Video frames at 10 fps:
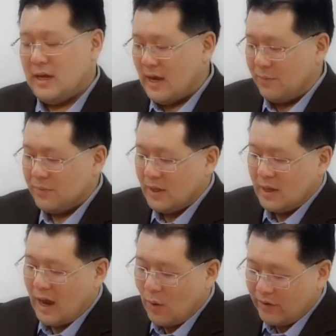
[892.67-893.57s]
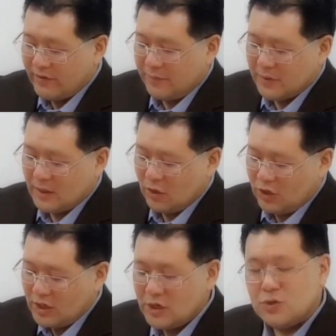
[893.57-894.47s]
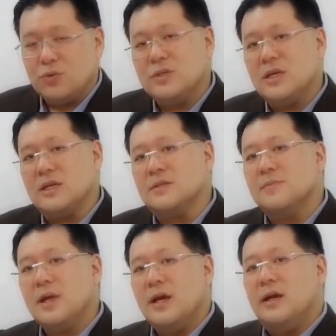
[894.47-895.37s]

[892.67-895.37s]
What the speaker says: Now, however, the only issue is this.